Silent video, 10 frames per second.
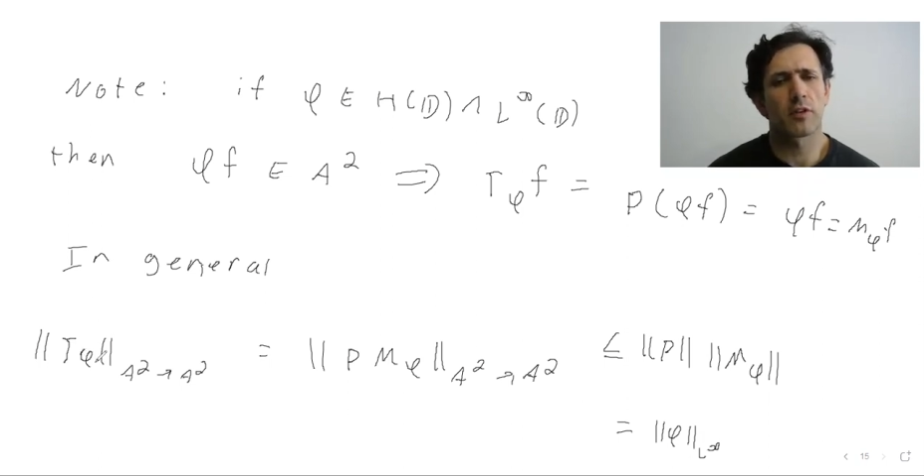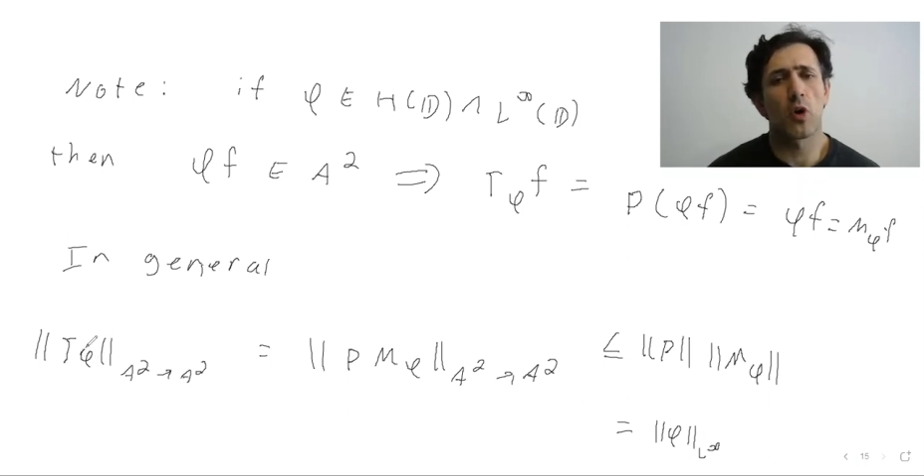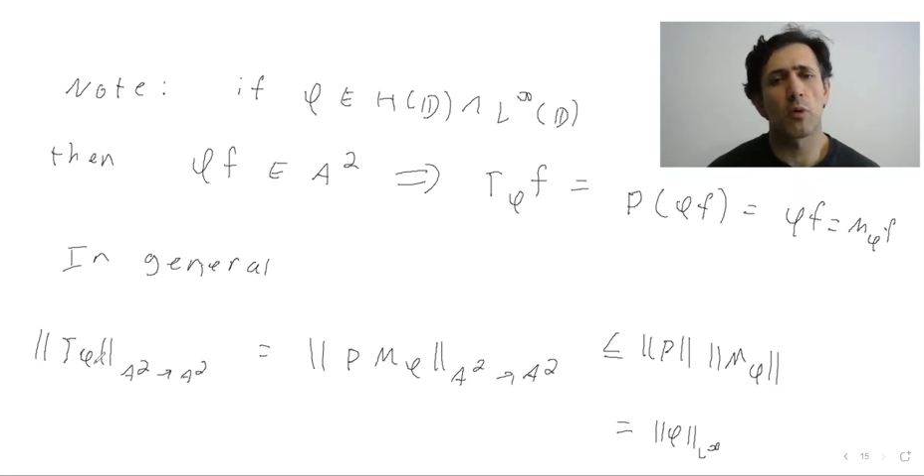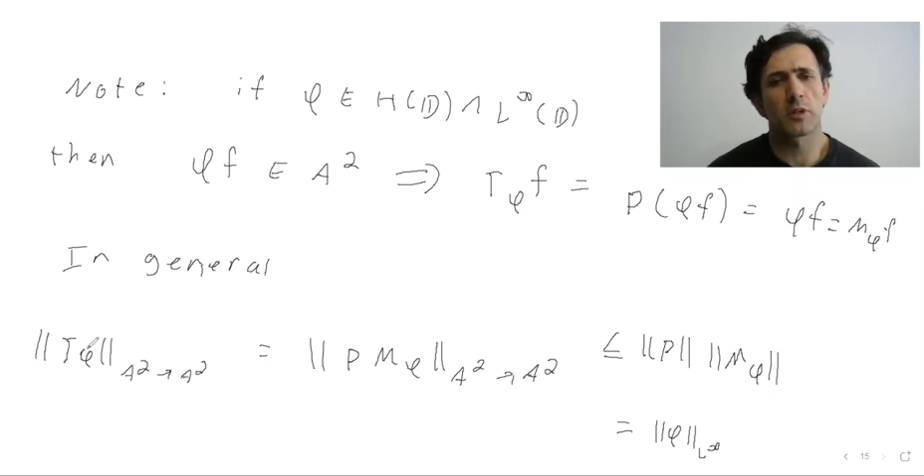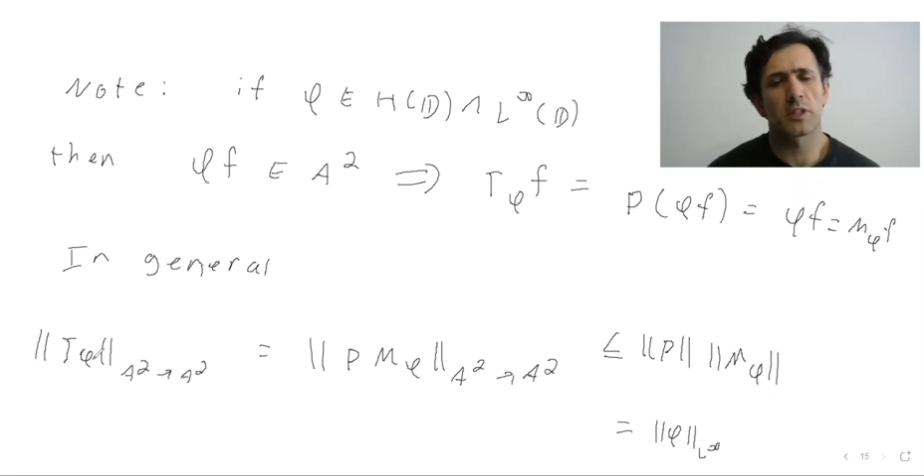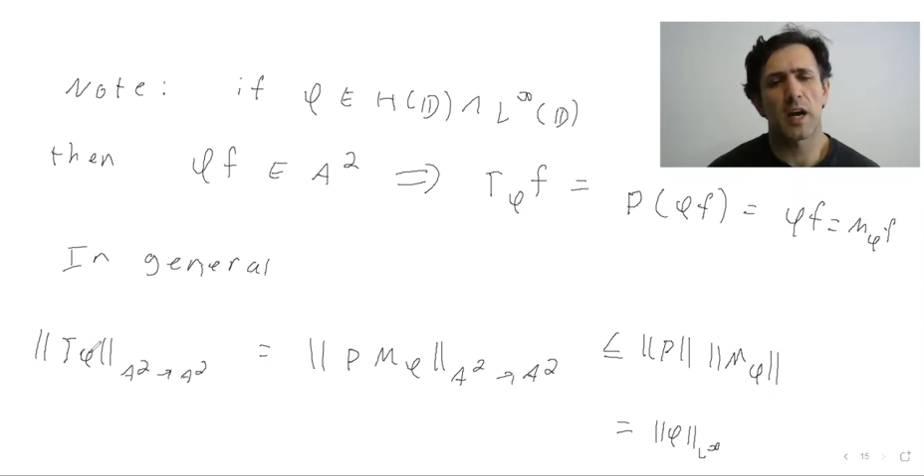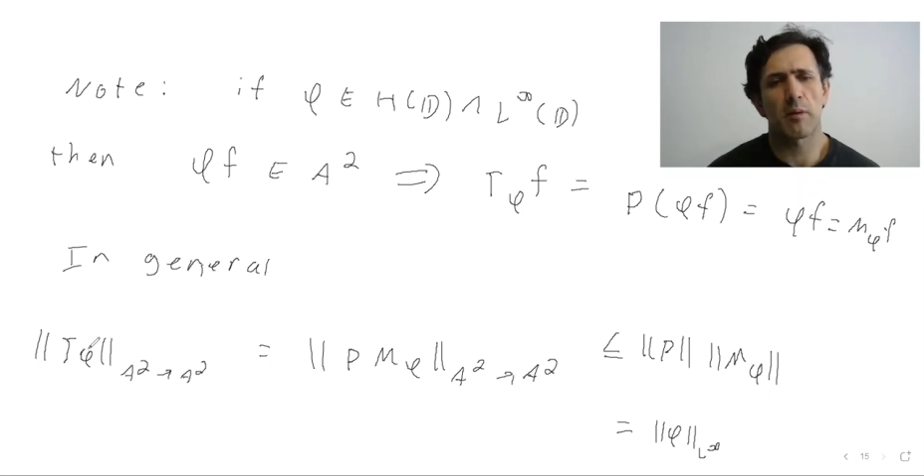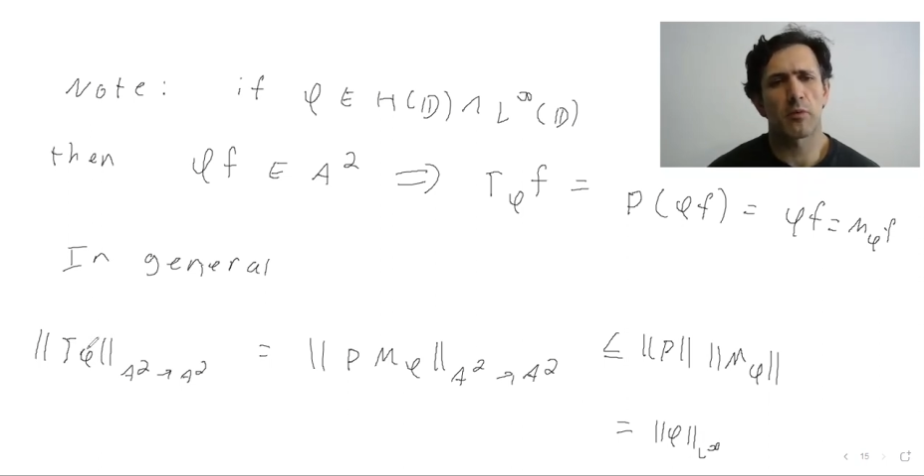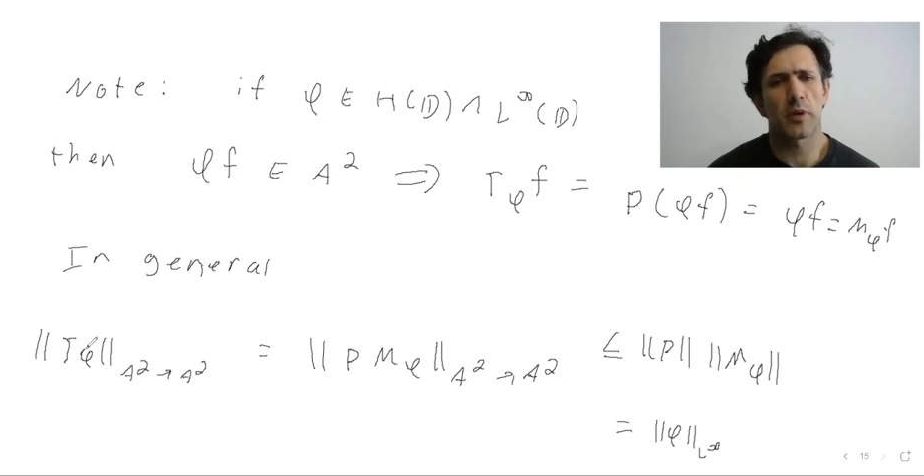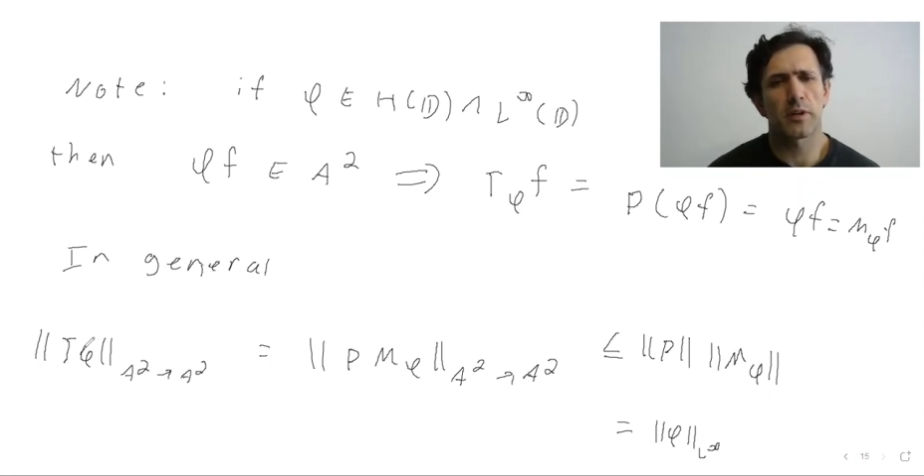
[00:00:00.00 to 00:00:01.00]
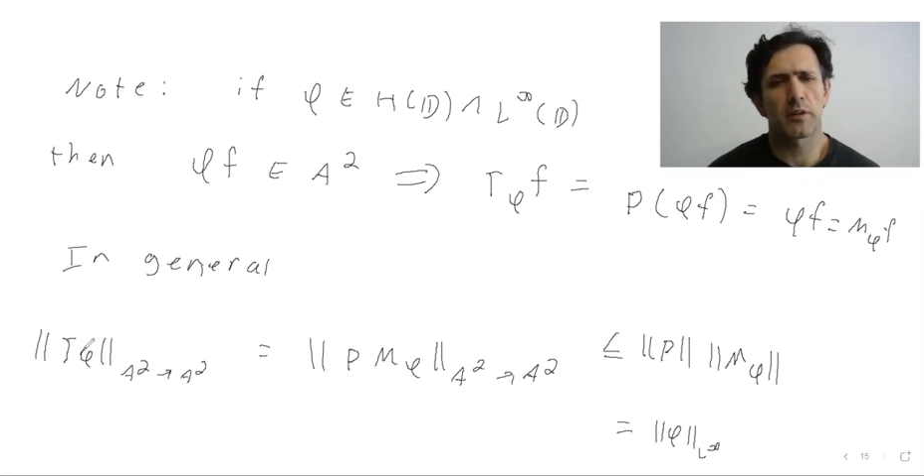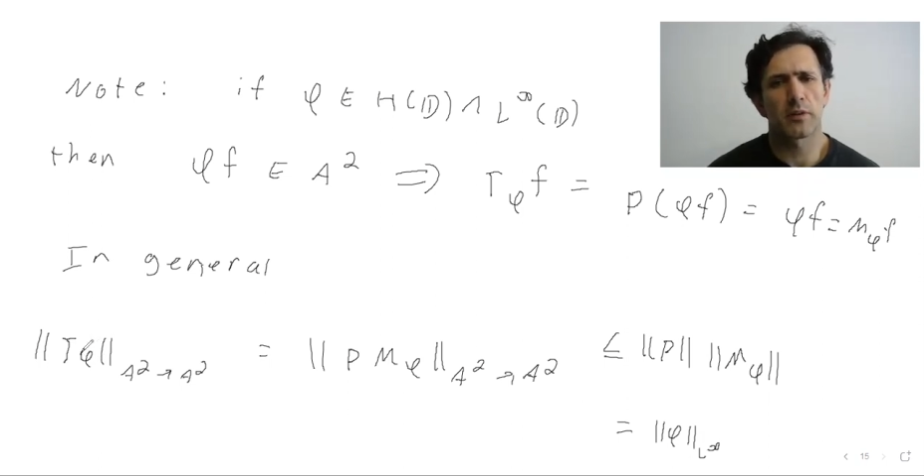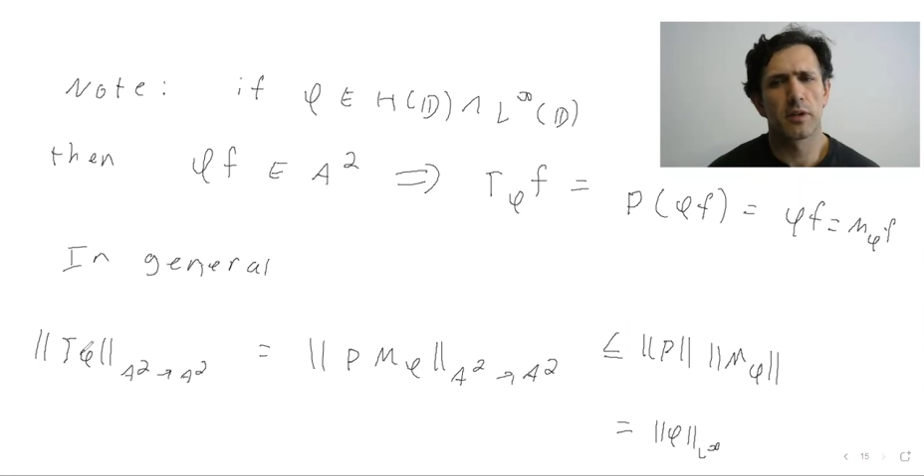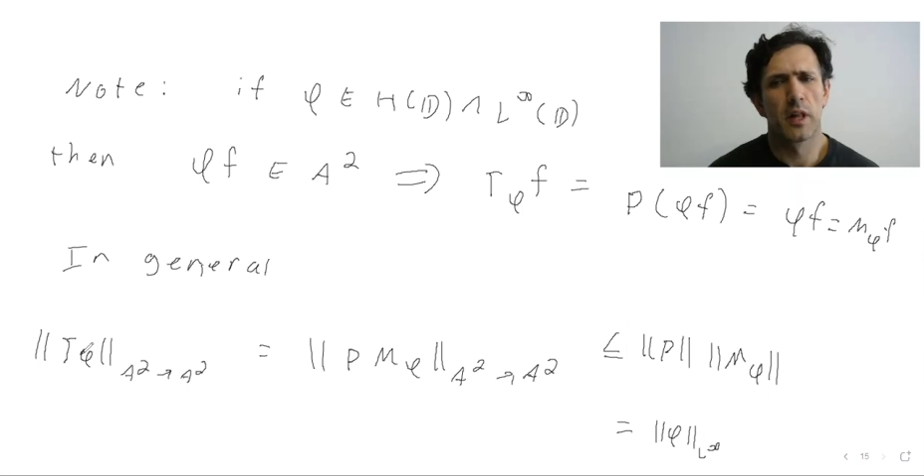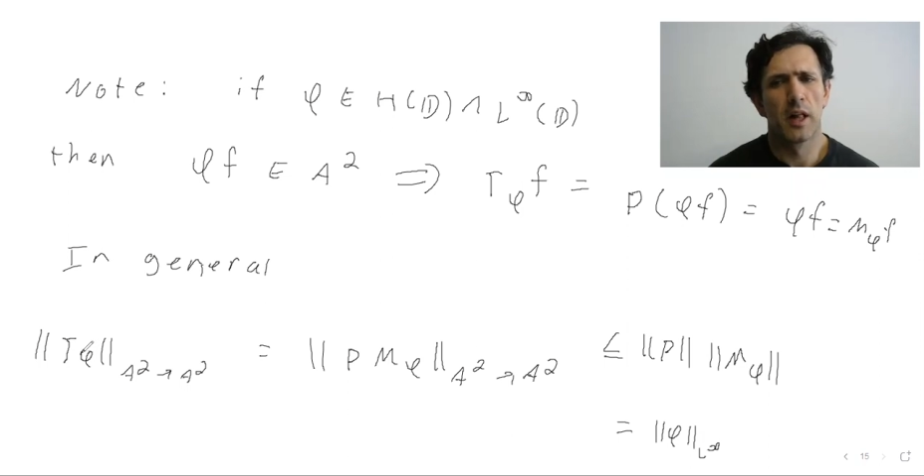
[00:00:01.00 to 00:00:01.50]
a Toeplitz operator.